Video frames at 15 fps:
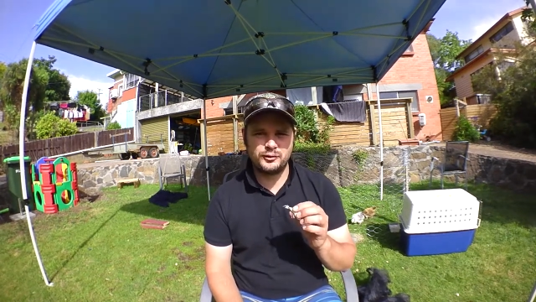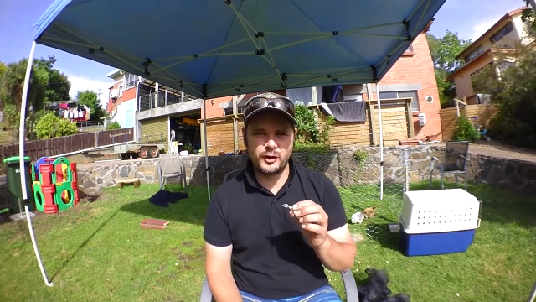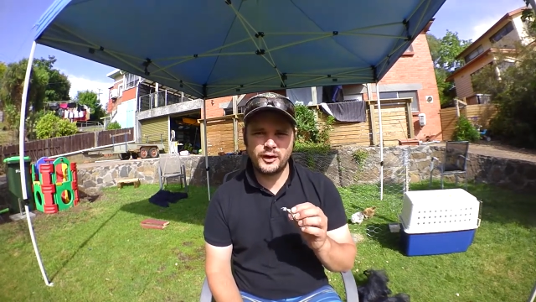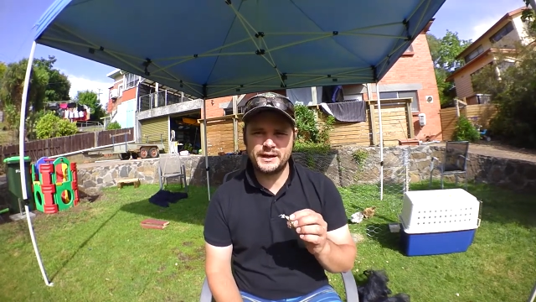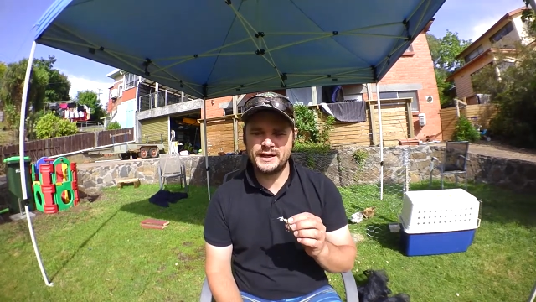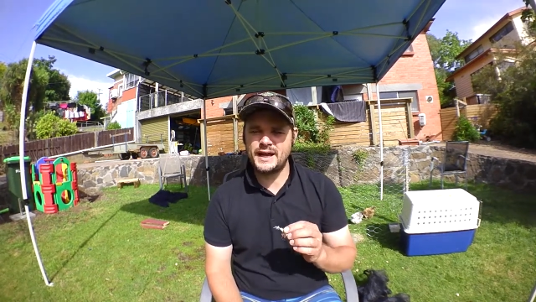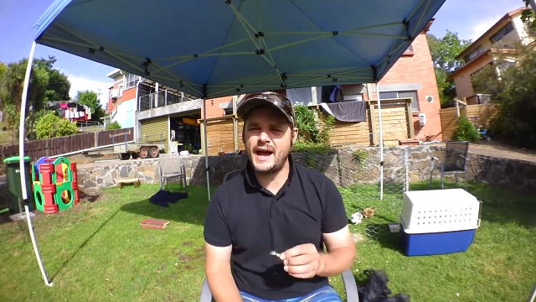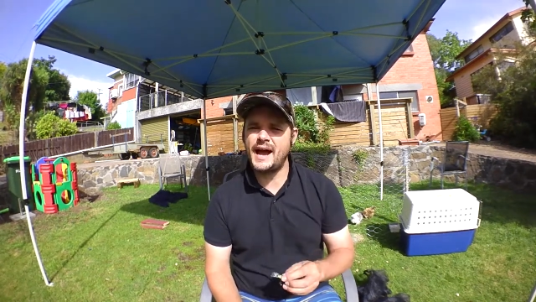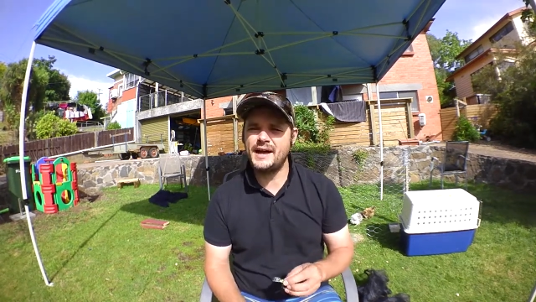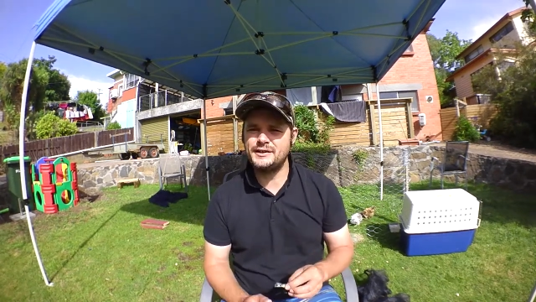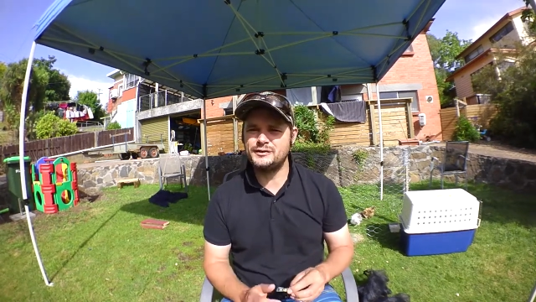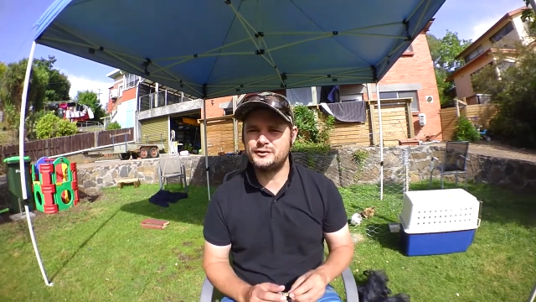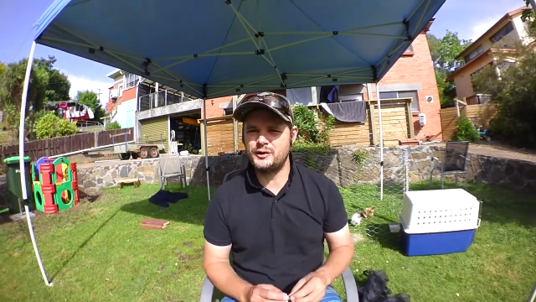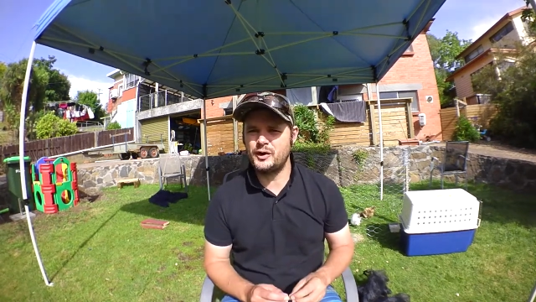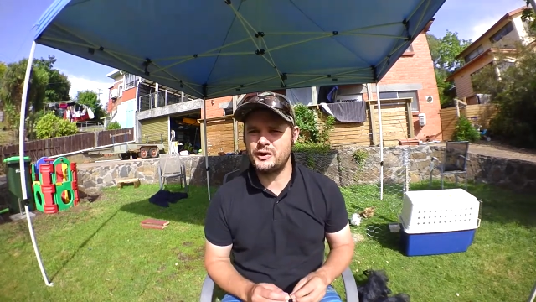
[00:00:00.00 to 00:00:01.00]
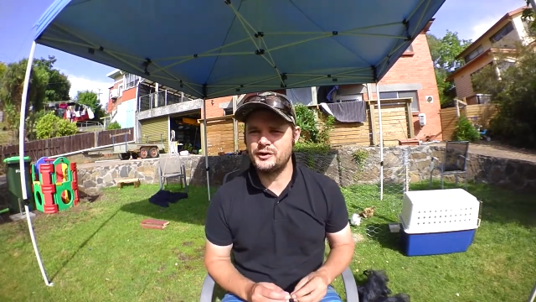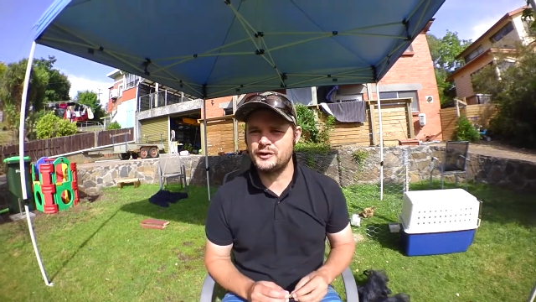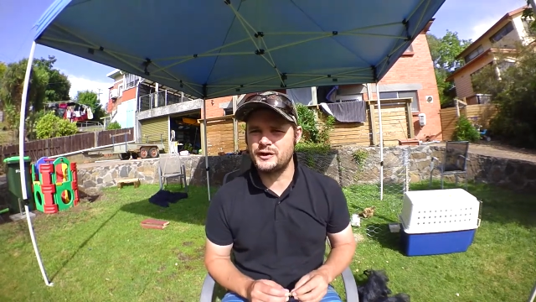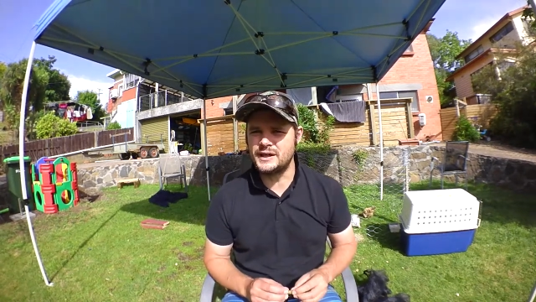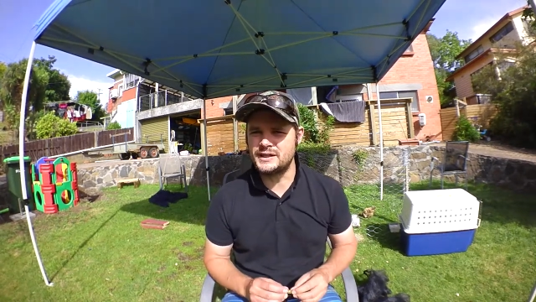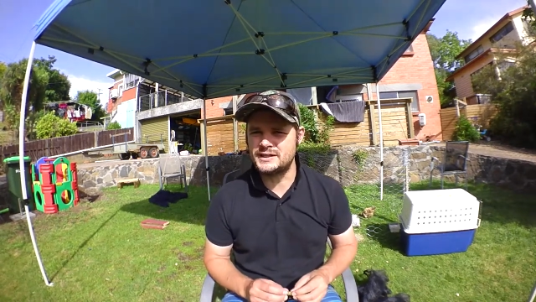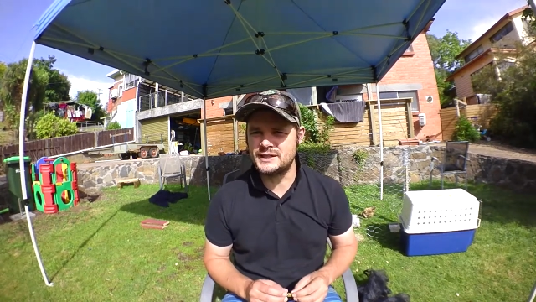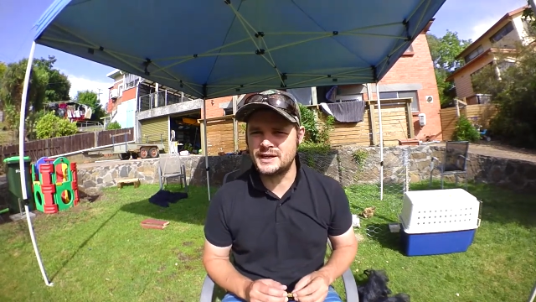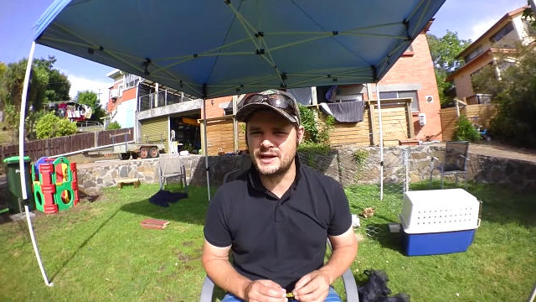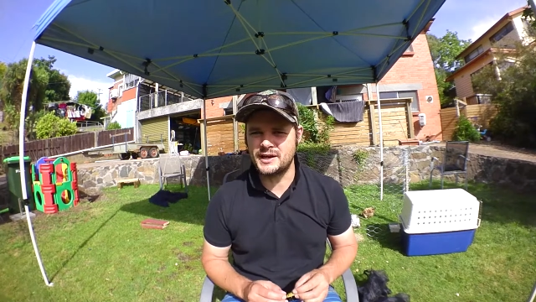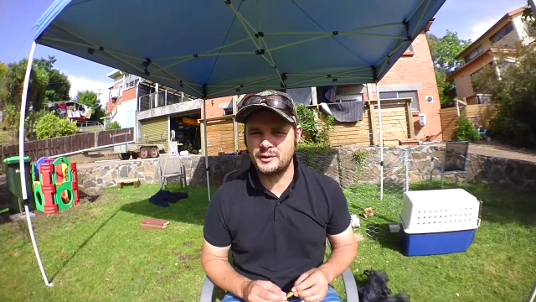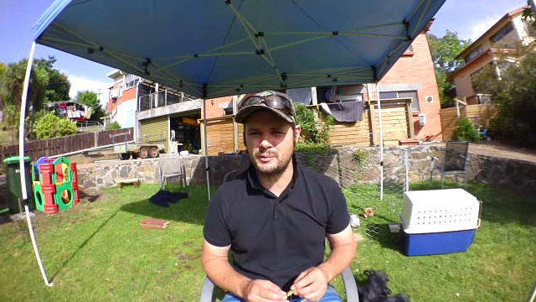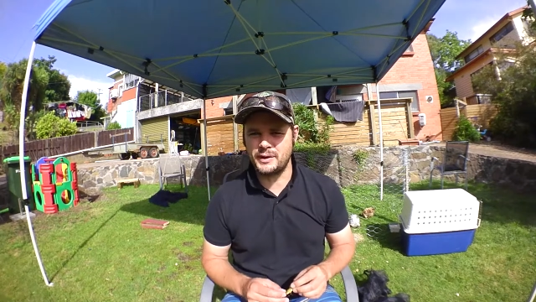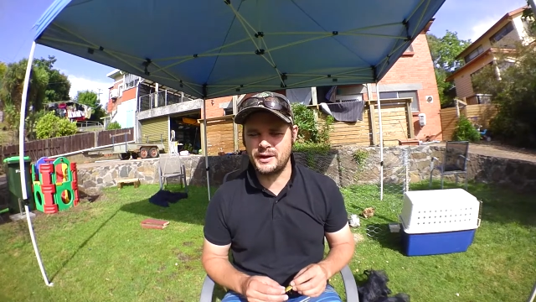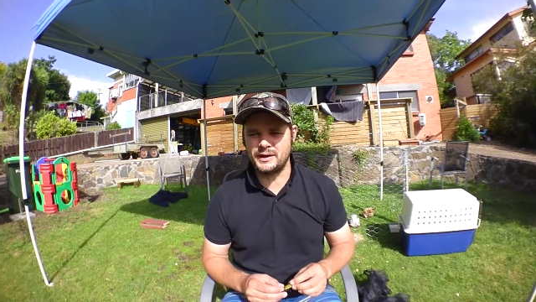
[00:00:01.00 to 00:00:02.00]
finding hard to find on the
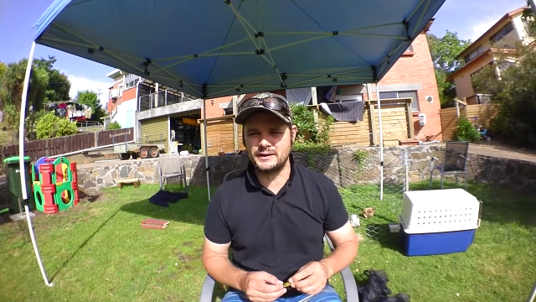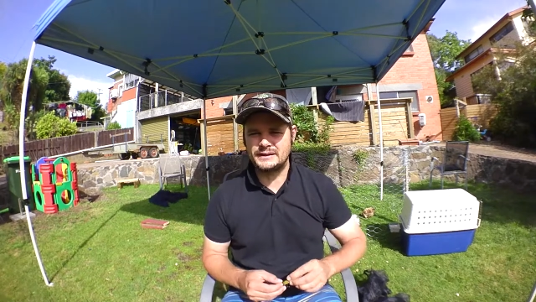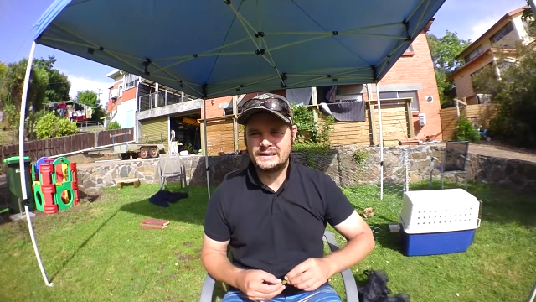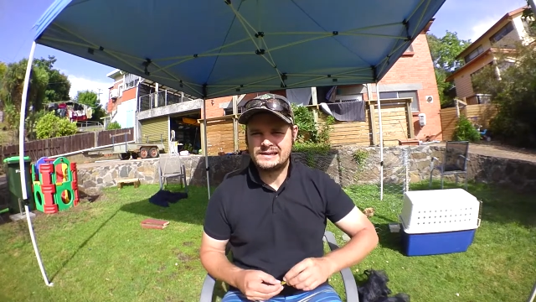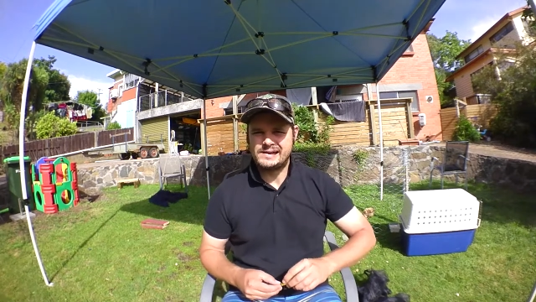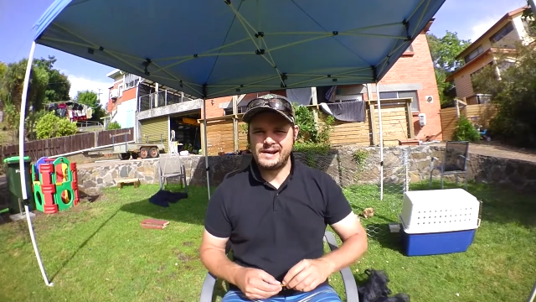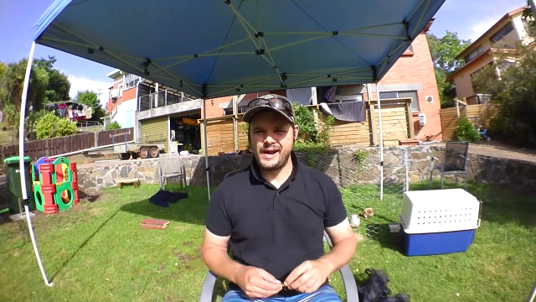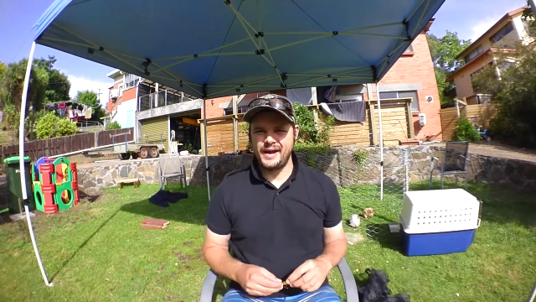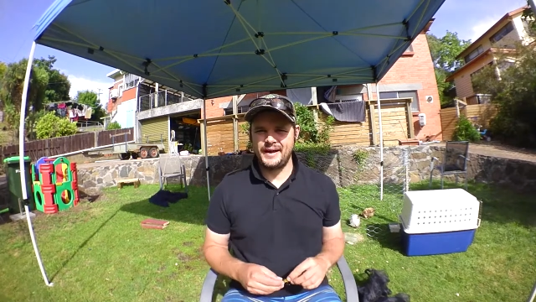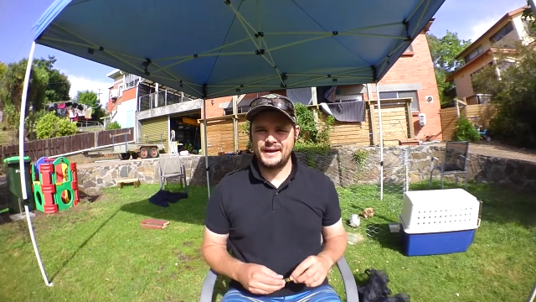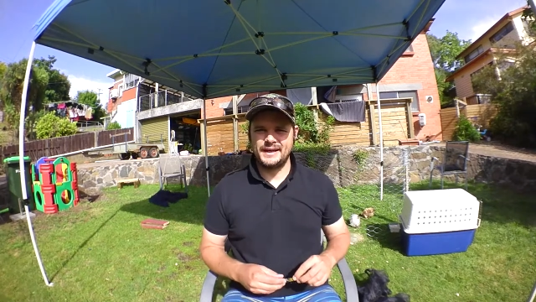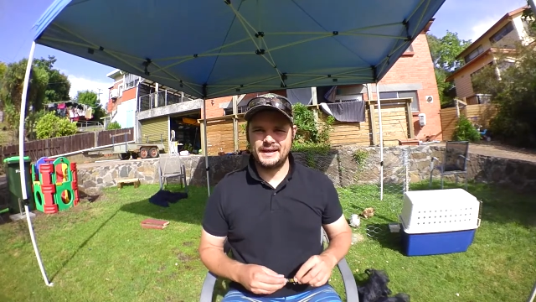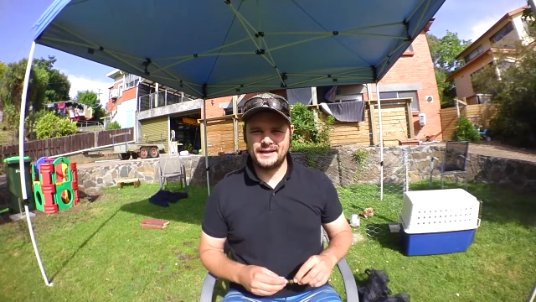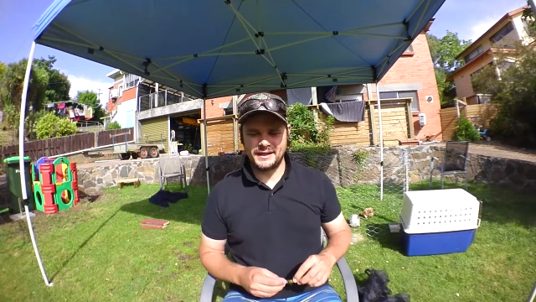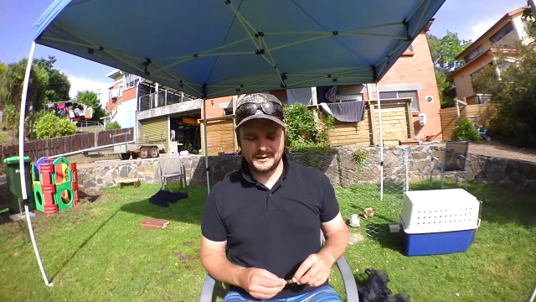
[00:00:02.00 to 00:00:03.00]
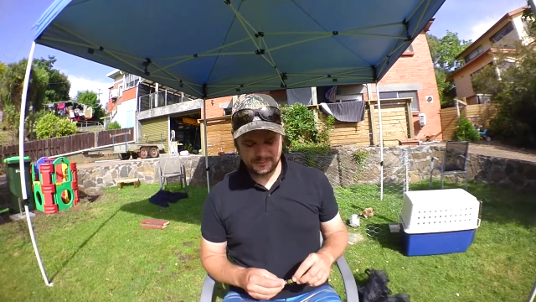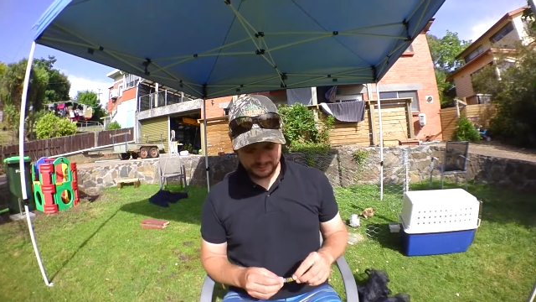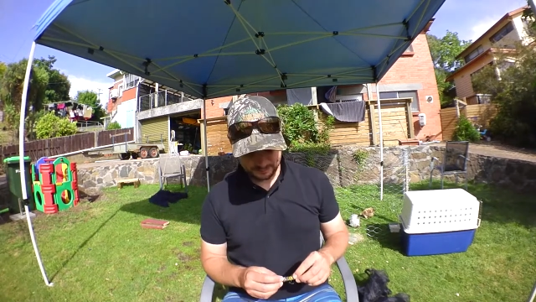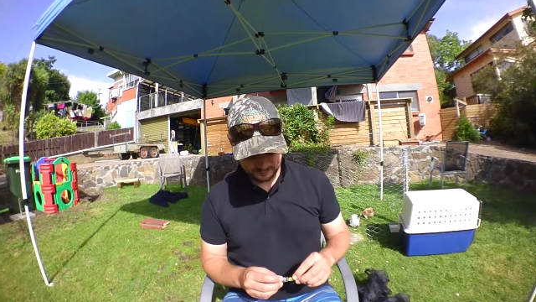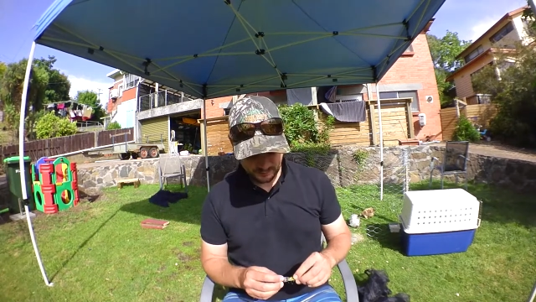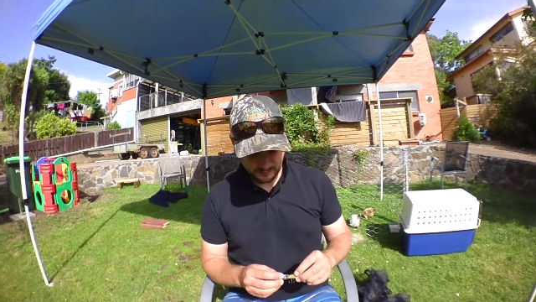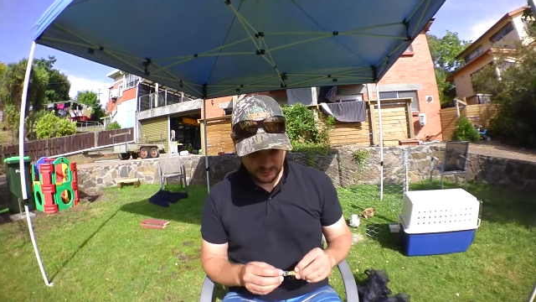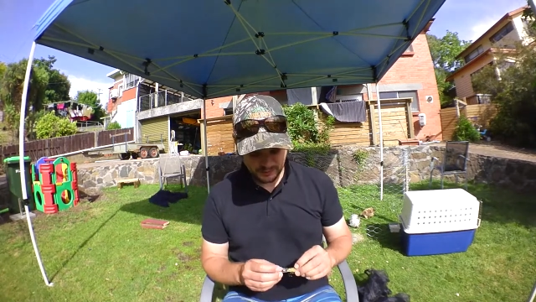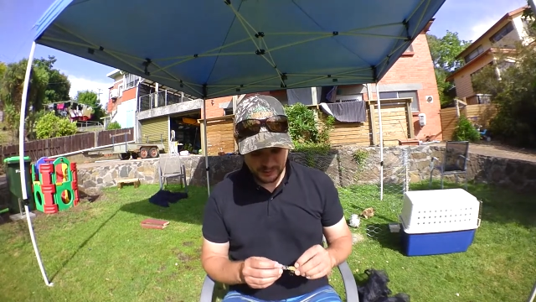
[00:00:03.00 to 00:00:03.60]
internet about, and um,